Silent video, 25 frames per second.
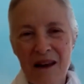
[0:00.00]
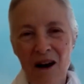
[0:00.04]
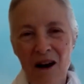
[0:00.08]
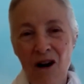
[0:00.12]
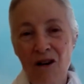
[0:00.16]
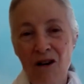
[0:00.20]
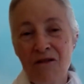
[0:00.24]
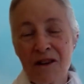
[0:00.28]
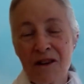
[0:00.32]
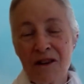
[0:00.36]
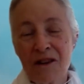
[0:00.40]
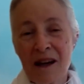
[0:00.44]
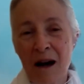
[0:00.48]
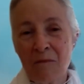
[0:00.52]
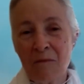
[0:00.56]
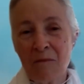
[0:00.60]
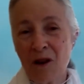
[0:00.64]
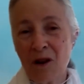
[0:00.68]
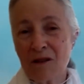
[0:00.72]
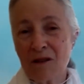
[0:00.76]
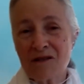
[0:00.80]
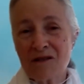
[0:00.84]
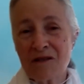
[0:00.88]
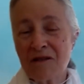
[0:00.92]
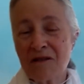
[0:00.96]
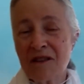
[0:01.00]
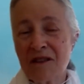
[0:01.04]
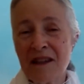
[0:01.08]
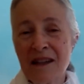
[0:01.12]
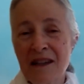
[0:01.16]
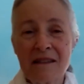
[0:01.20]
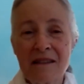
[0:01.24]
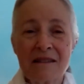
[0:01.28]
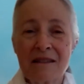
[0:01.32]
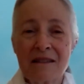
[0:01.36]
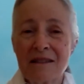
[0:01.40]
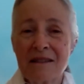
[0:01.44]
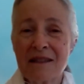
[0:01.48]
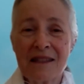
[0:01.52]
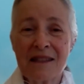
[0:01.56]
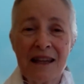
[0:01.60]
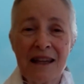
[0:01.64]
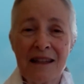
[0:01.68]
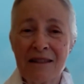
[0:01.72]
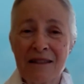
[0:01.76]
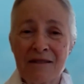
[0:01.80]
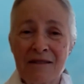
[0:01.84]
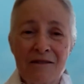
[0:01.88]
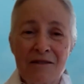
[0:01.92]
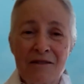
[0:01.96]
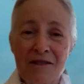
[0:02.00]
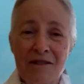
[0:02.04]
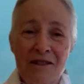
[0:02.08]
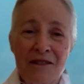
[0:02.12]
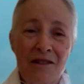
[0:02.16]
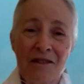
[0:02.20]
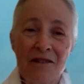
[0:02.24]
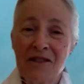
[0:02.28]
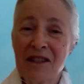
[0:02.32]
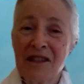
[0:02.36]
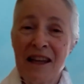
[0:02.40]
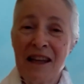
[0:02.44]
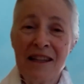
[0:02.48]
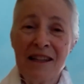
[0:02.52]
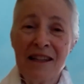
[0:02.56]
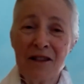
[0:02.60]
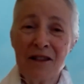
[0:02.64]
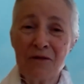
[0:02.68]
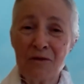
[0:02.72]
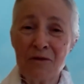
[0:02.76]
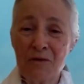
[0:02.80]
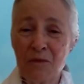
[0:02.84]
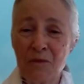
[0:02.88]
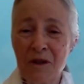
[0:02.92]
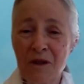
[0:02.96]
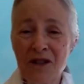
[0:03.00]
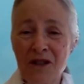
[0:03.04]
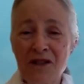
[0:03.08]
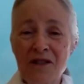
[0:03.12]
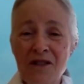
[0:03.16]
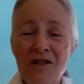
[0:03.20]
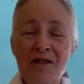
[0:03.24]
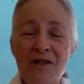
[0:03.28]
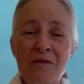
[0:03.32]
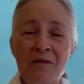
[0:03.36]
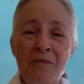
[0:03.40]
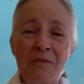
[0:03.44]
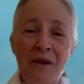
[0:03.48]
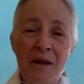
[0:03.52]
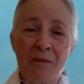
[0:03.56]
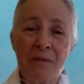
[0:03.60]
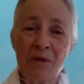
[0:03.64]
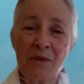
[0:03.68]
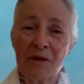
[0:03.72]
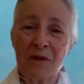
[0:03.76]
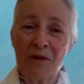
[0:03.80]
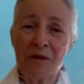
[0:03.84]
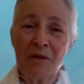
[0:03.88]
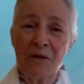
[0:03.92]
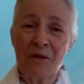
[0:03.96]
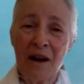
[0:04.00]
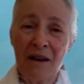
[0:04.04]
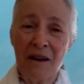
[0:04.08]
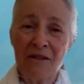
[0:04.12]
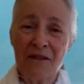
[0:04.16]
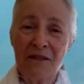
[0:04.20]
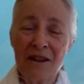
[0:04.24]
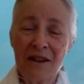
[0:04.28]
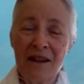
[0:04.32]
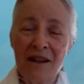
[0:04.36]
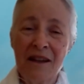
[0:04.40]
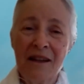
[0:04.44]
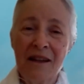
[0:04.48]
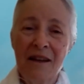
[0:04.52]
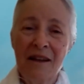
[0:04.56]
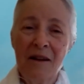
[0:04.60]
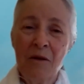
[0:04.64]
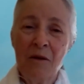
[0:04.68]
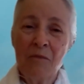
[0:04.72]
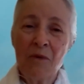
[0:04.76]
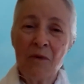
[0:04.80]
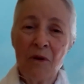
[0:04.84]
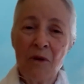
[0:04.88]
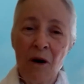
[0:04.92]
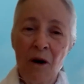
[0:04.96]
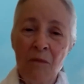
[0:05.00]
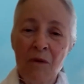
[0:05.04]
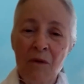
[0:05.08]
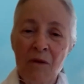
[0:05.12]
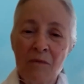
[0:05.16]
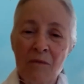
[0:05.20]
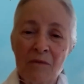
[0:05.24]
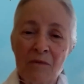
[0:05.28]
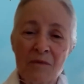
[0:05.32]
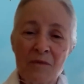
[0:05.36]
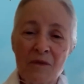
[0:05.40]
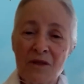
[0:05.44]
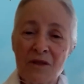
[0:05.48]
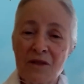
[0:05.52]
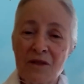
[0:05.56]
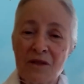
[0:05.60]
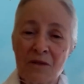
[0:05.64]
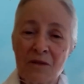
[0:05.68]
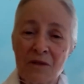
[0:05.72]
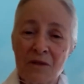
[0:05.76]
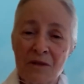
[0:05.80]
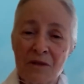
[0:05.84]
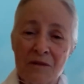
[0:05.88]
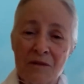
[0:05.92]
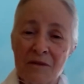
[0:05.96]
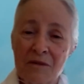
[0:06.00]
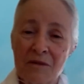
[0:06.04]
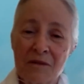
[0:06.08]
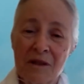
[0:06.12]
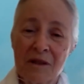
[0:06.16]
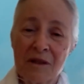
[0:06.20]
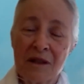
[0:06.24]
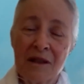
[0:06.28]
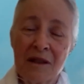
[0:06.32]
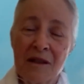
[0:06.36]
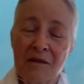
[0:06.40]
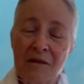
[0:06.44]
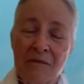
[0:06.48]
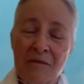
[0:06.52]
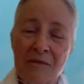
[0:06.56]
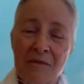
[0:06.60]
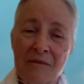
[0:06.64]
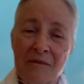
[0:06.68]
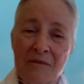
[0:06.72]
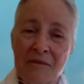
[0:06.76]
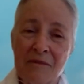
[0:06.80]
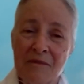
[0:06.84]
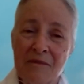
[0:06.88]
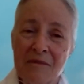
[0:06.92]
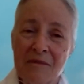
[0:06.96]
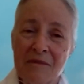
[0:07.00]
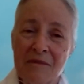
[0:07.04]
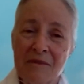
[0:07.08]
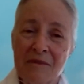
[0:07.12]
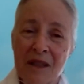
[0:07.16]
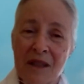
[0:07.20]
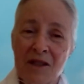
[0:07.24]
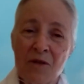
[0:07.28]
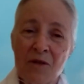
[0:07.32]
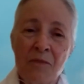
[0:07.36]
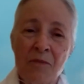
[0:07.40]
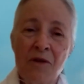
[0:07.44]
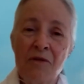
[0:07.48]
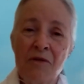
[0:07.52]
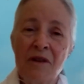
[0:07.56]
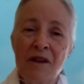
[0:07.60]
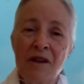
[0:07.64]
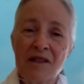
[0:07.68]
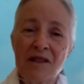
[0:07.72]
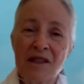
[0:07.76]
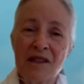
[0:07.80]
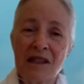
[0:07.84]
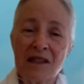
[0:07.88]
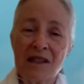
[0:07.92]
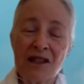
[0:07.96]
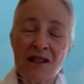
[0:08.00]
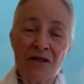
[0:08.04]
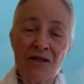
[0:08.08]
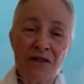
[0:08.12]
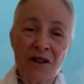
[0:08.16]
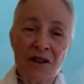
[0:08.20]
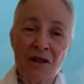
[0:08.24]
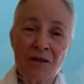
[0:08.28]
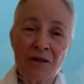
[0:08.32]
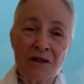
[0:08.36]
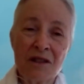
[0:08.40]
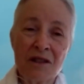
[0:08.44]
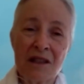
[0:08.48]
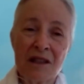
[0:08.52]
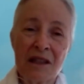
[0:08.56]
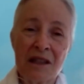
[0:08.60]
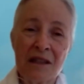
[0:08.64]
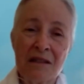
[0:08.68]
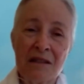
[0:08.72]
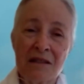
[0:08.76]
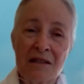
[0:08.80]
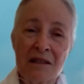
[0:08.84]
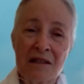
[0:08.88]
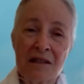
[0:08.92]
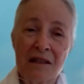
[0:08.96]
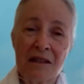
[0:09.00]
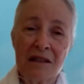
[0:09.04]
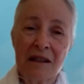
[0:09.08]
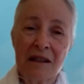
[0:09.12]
overcome lots of things, and sending good wishes to people who have problems or experiencing difficulties.